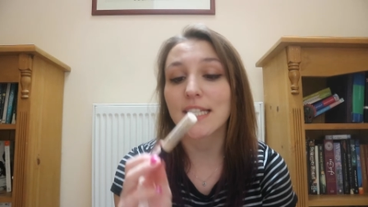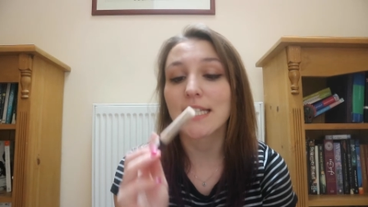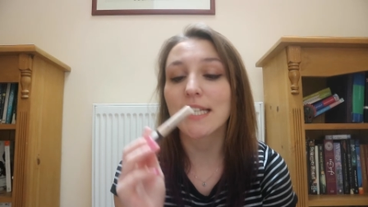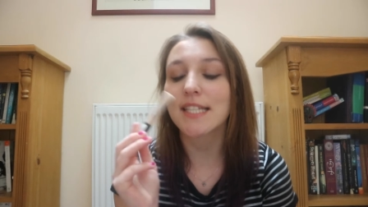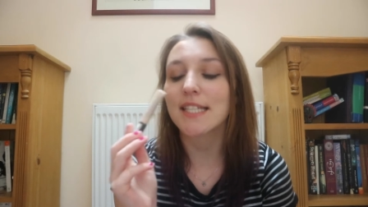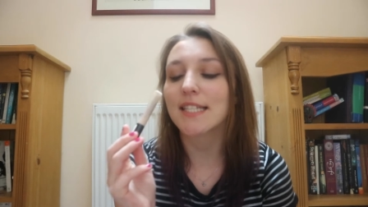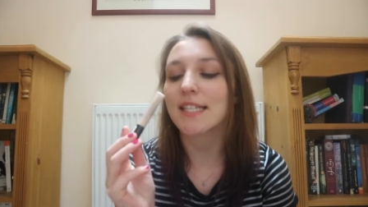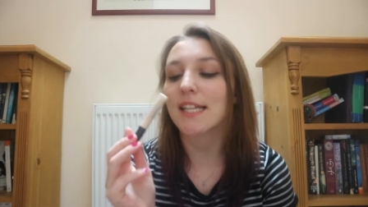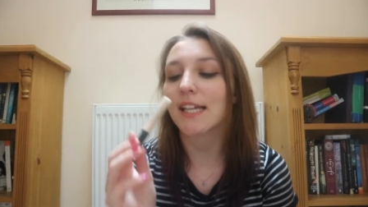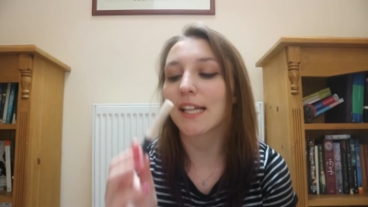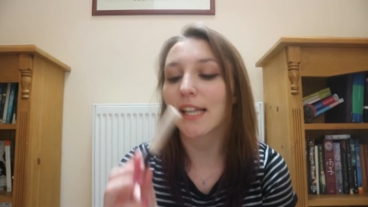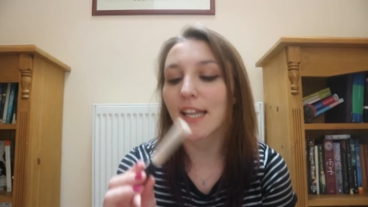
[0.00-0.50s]
This
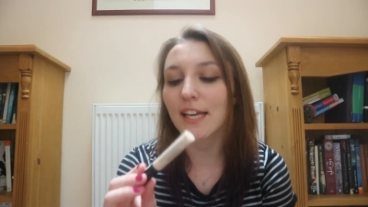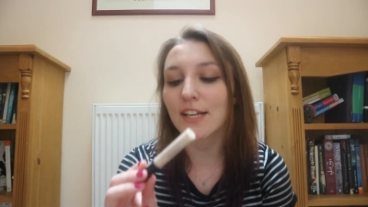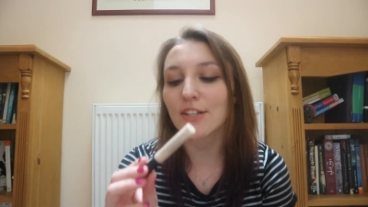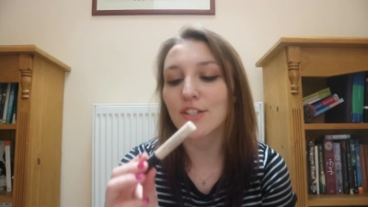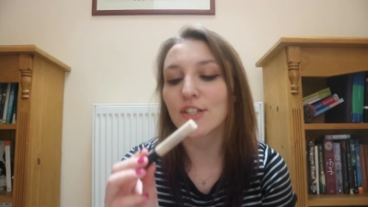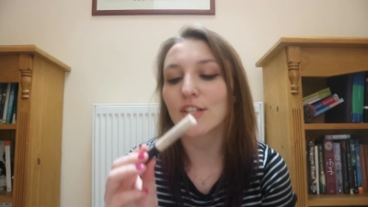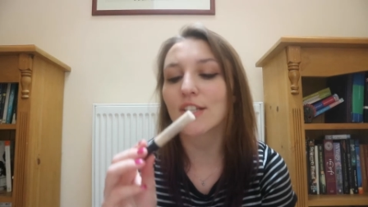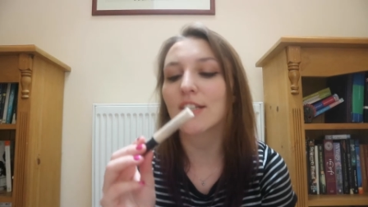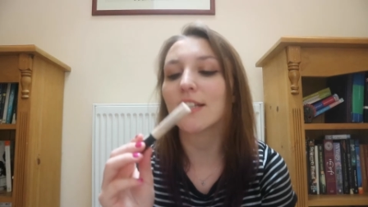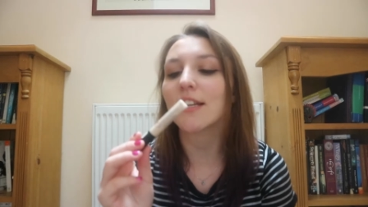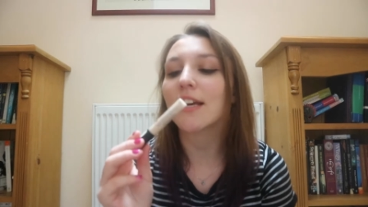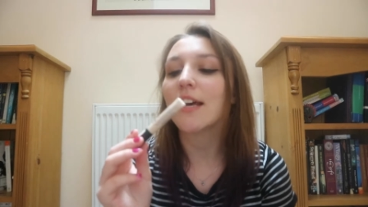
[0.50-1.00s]
is the
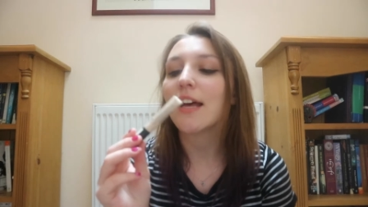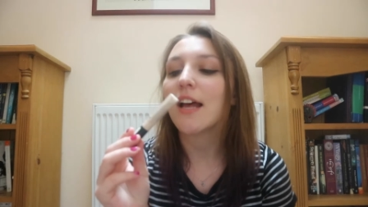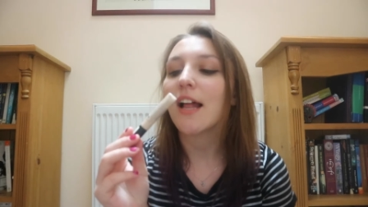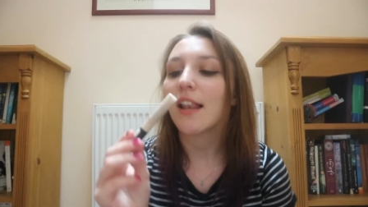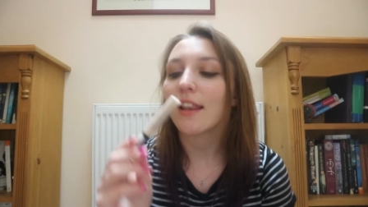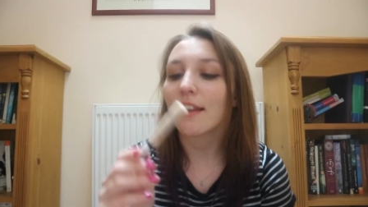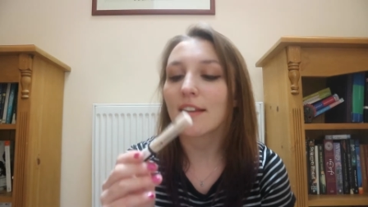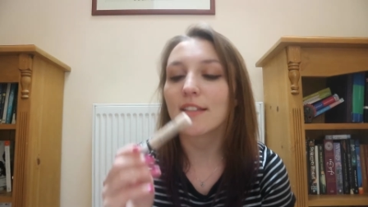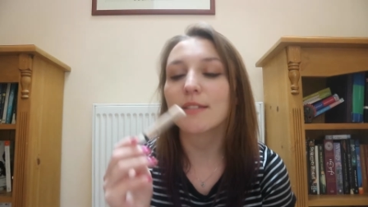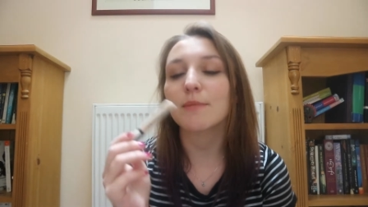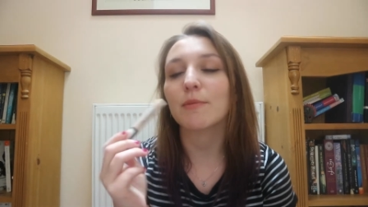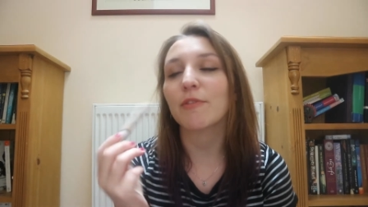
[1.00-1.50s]
Collection
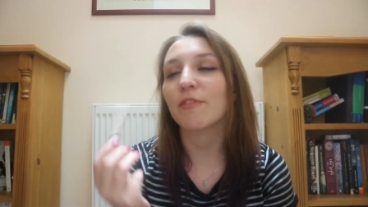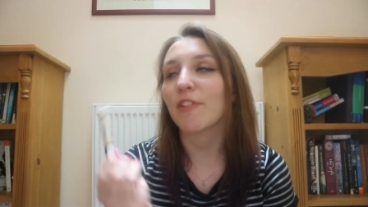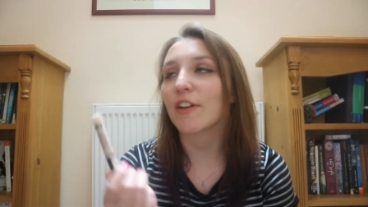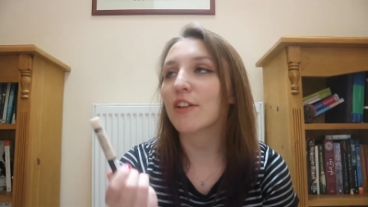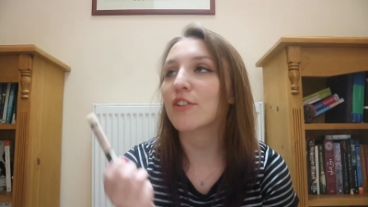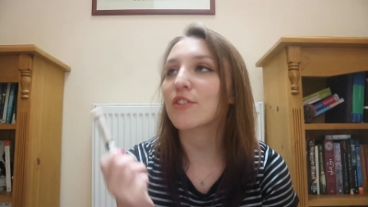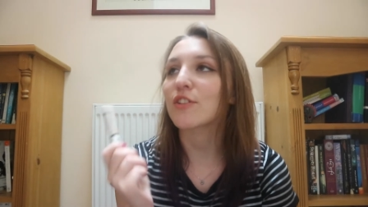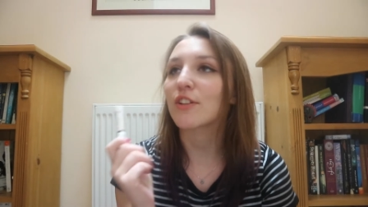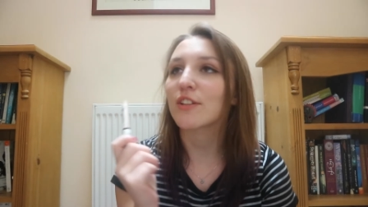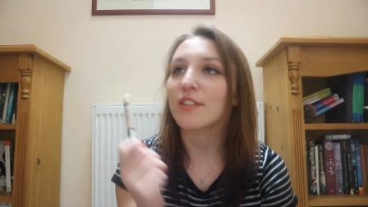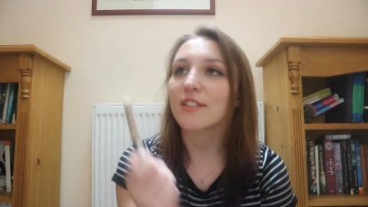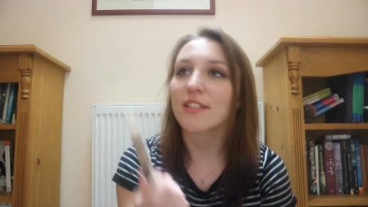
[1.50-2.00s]
Lasting
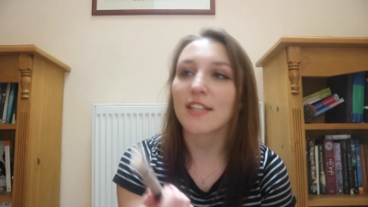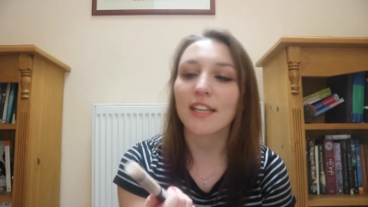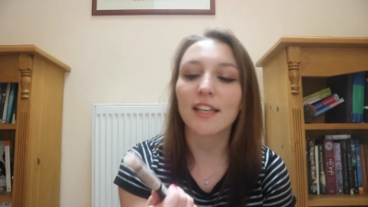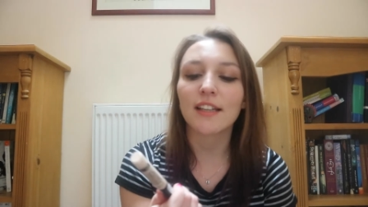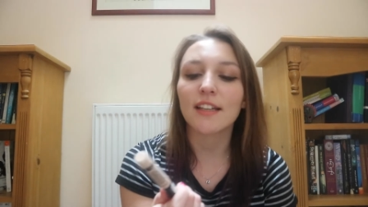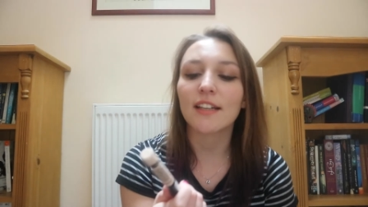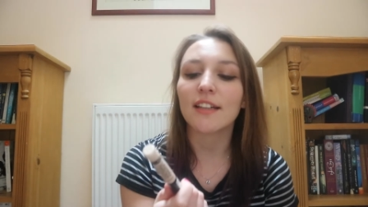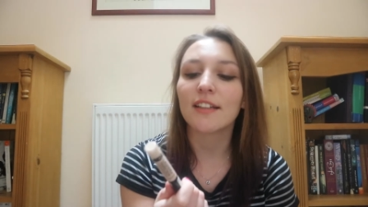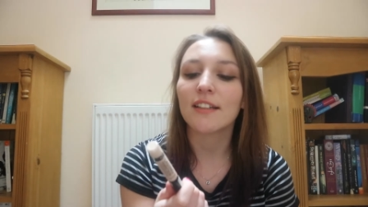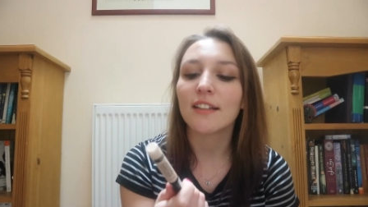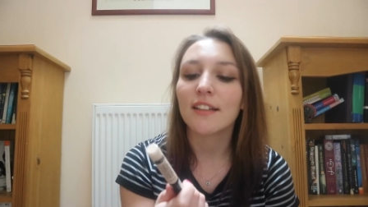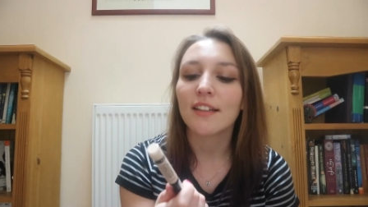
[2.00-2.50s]
Perfection
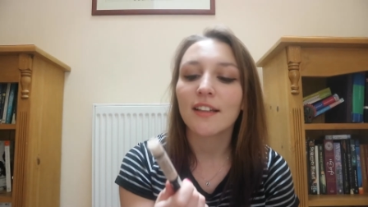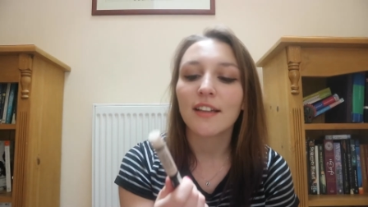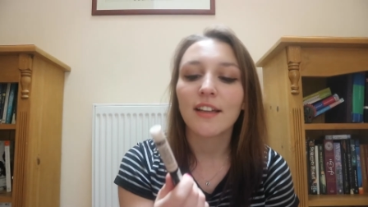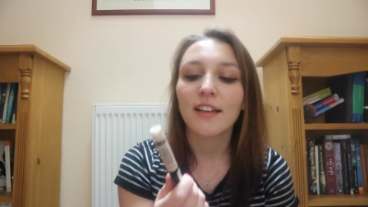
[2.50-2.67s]
Concealer.